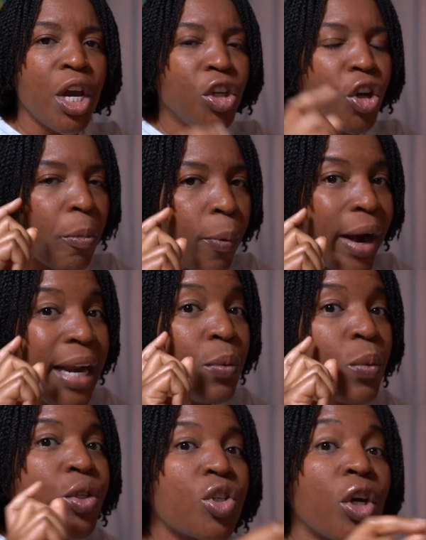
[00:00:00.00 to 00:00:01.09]
your brain
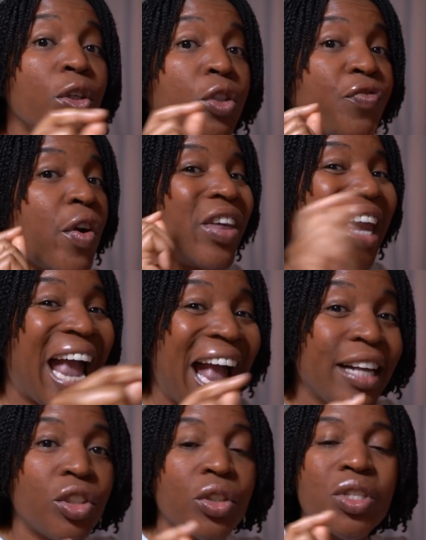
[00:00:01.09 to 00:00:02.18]
will search for the
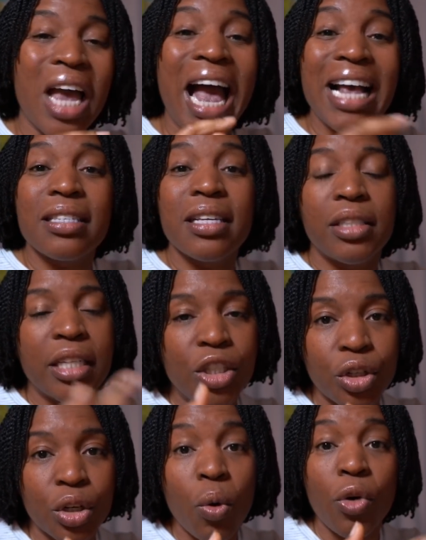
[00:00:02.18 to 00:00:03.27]
answers as the
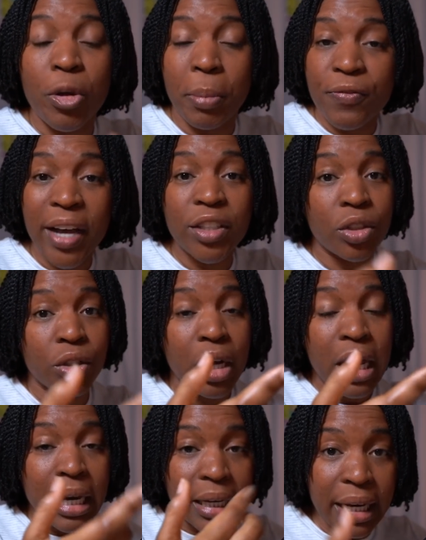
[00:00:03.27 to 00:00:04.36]
teacher or the professor
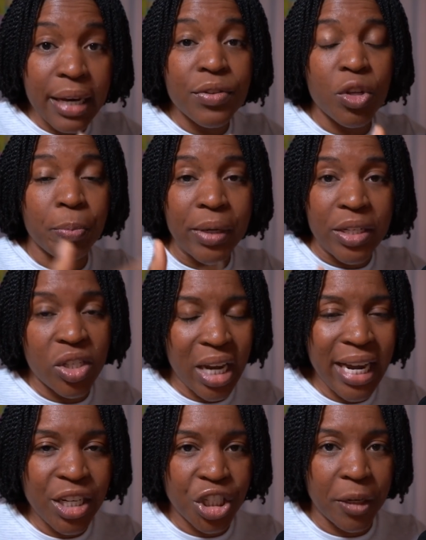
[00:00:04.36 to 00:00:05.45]
gives the
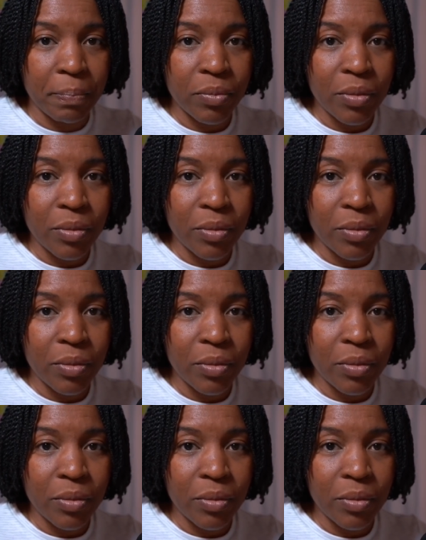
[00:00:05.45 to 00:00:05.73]
presentation.